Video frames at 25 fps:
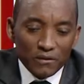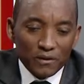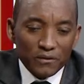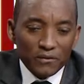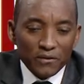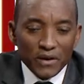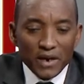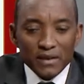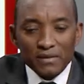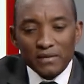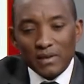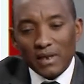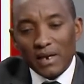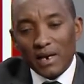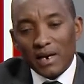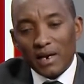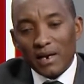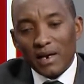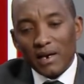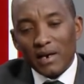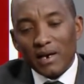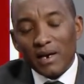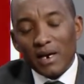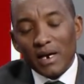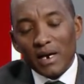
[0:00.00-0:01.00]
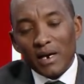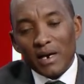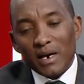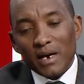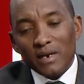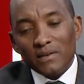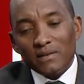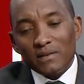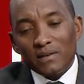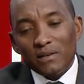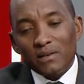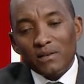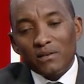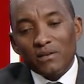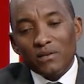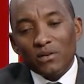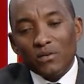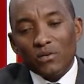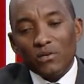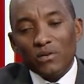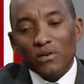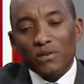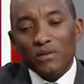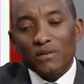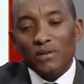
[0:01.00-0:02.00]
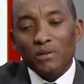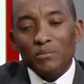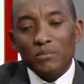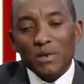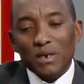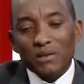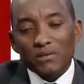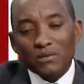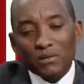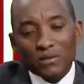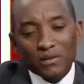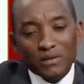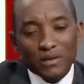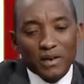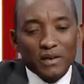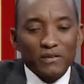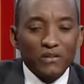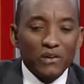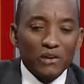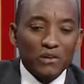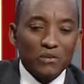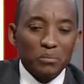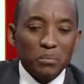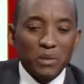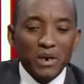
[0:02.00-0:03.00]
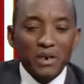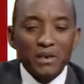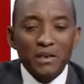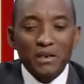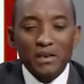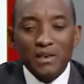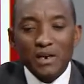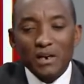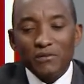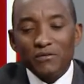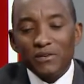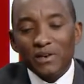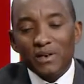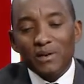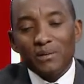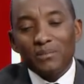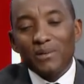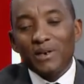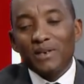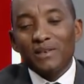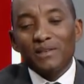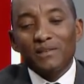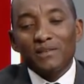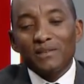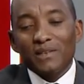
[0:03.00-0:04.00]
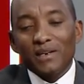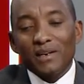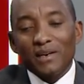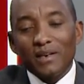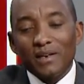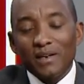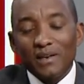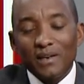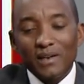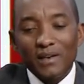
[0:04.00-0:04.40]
First, I see terrorism as not just expanding in Africa, but it's a